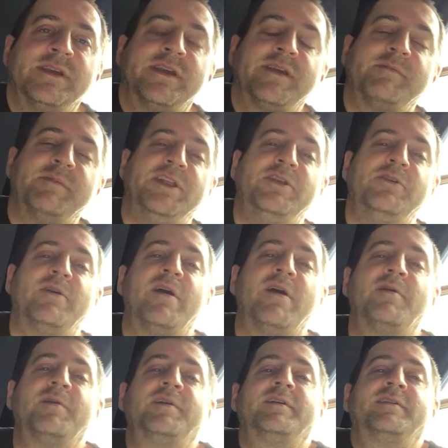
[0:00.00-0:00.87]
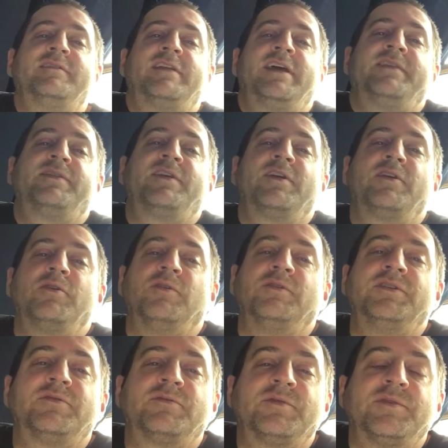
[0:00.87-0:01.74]
I mean, like the
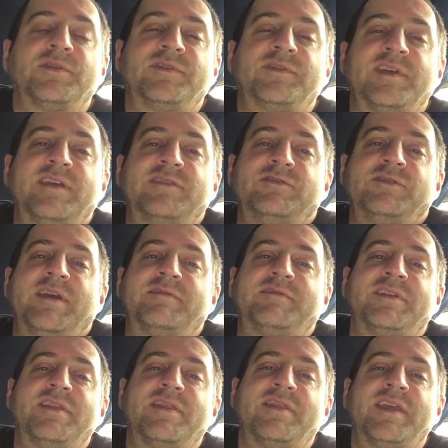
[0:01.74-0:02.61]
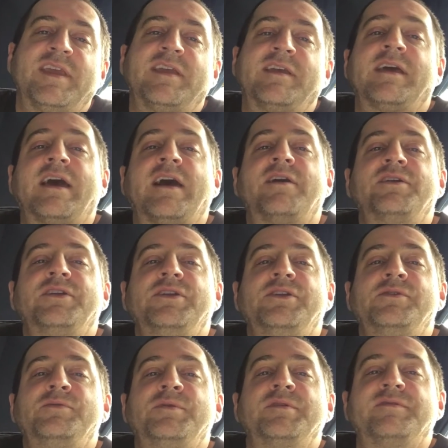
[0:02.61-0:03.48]
golden rule says, you have to think how
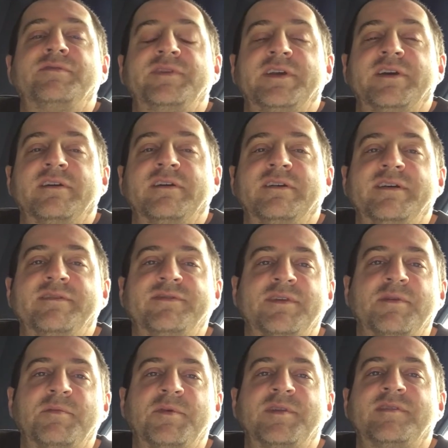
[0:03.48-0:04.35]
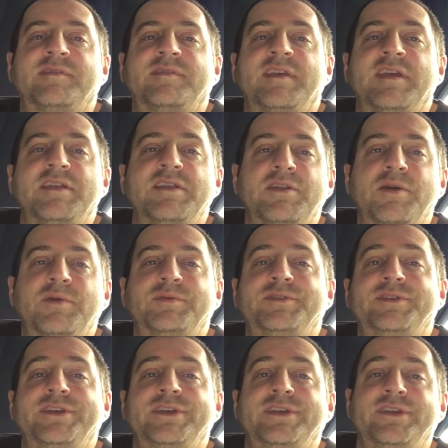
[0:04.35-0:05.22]
you would feel if someone said no
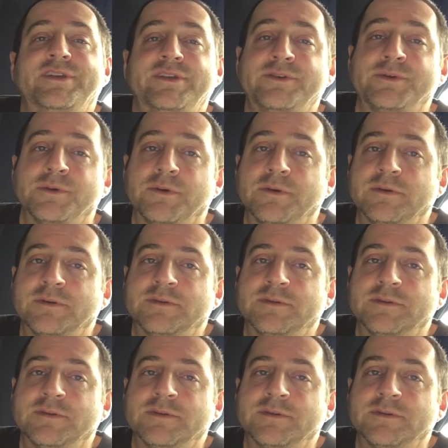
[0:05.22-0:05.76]
to you.